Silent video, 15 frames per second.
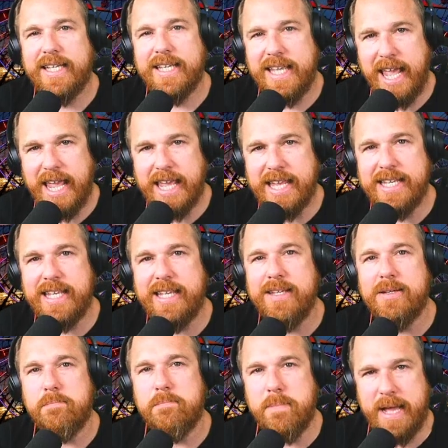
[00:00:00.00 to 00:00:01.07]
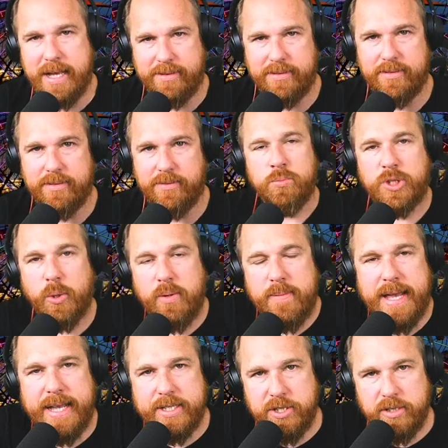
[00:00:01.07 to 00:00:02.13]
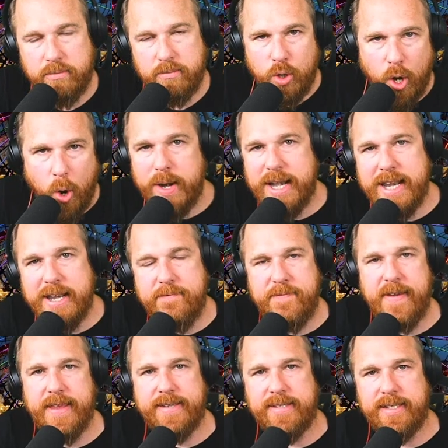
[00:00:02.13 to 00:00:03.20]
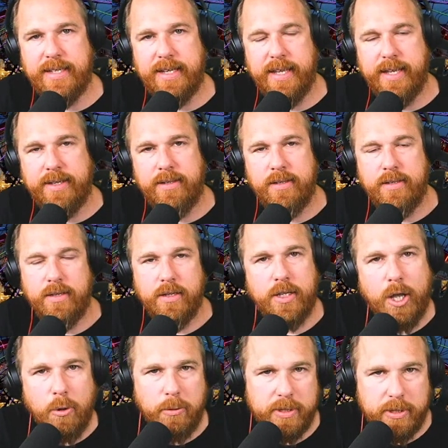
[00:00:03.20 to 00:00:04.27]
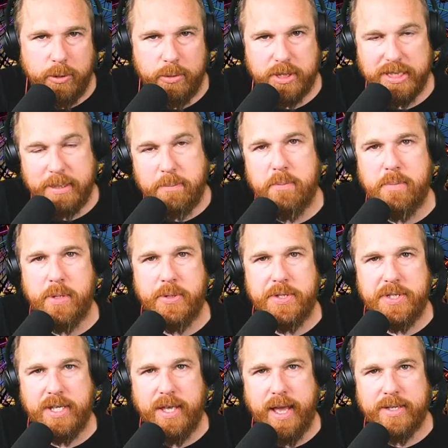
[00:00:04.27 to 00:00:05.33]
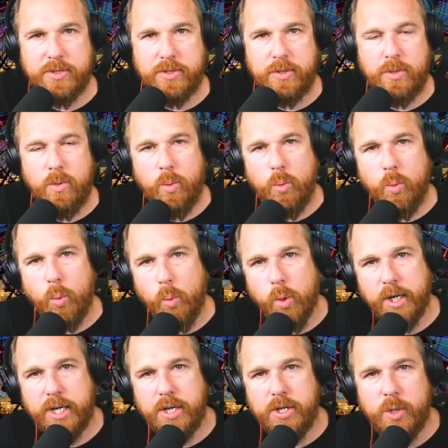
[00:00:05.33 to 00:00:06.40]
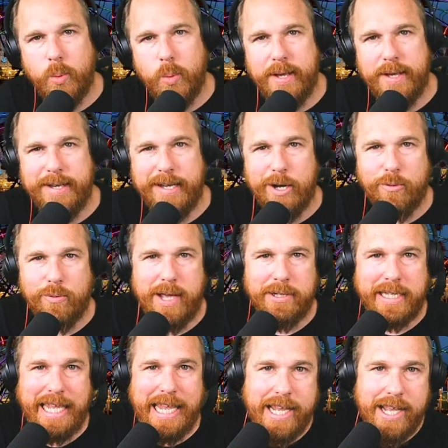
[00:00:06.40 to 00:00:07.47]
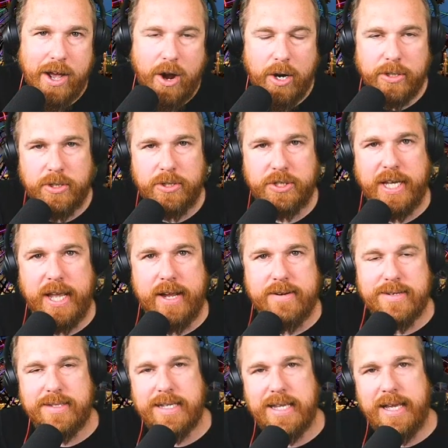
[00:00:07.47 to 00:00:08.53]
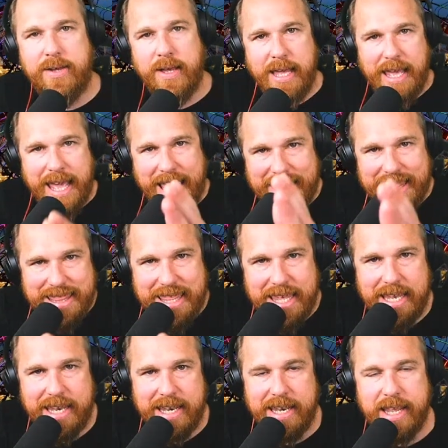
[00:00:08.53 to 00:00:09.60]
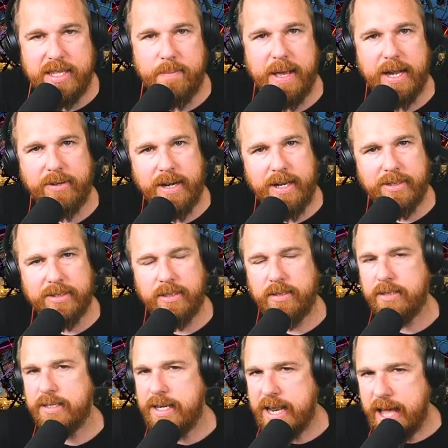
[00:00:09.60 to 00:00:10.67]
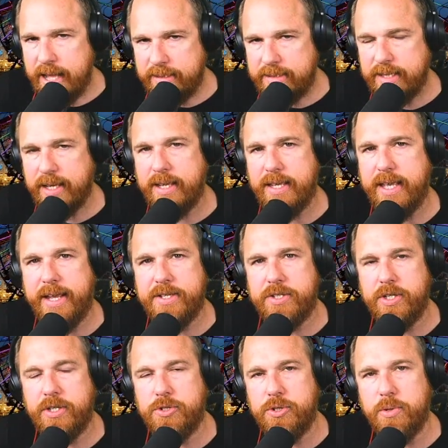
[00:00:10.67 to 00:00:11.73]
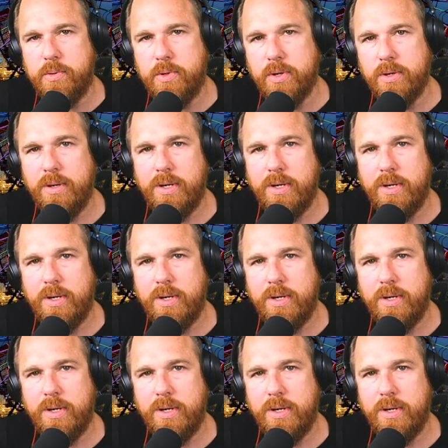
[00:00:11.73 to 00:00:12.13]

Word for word: Candy Mountain. So imagine going into Fantasyland, going through Sleeping Beauty's castle, working your way around King Arthur's carousel, and then in the background, not seeing Casey Jr.,